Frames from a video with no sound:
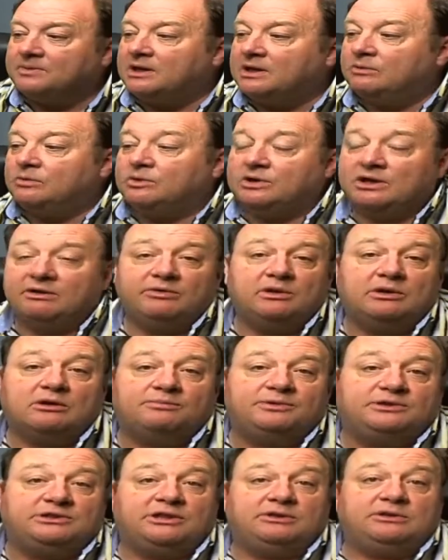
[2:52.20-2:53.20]
It will give you an
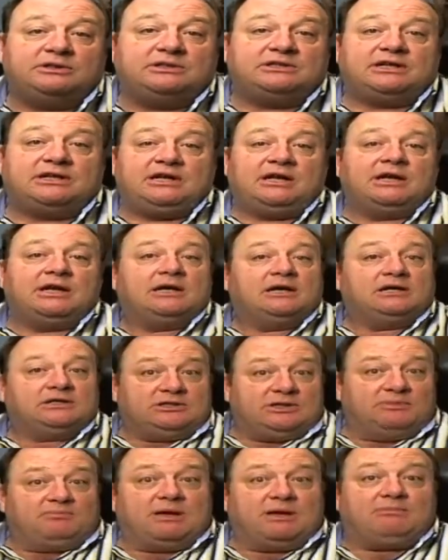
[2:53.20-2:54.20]
opportunity
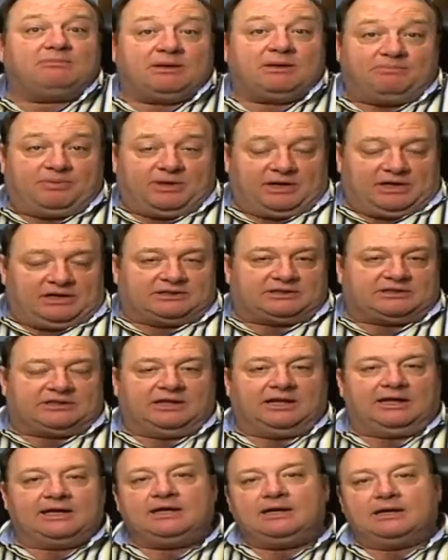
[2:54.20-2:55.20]
to meet me
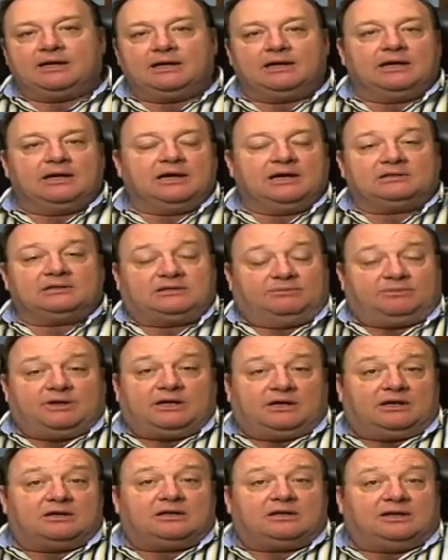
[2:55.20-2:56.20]
personally and to
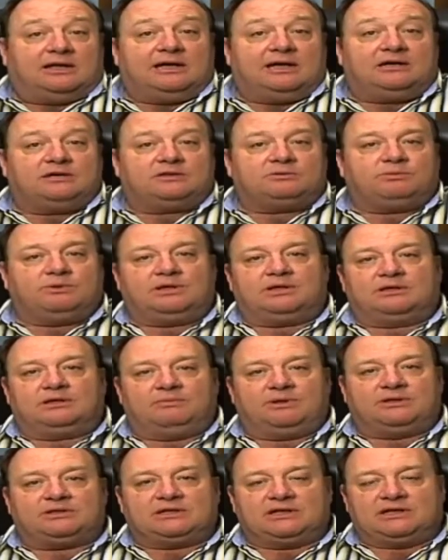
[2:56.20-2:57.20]
meet other leaders within the
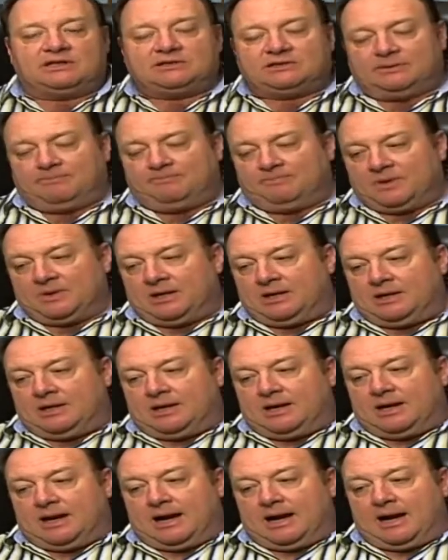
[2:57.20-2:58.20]
business.
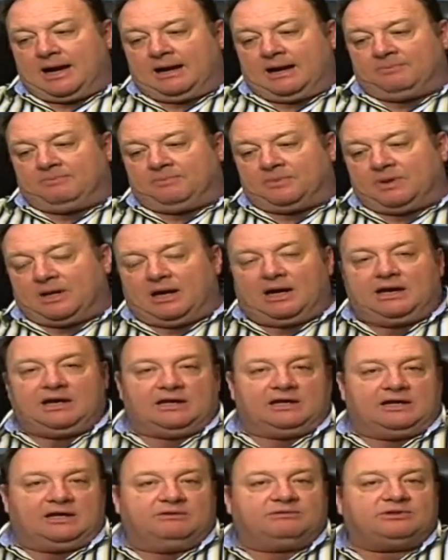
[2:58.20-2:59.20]
And
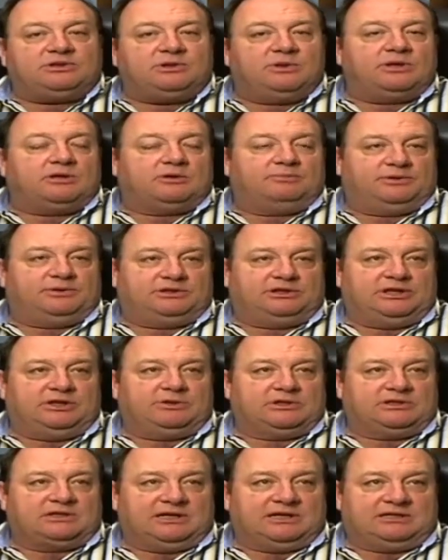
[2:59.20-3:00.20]
it gives you an
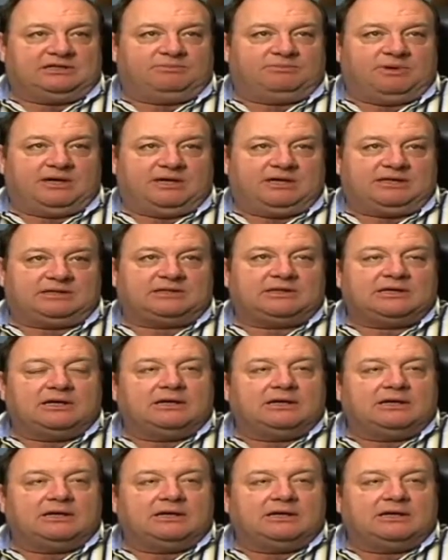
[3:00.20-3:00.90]
opportunity to meet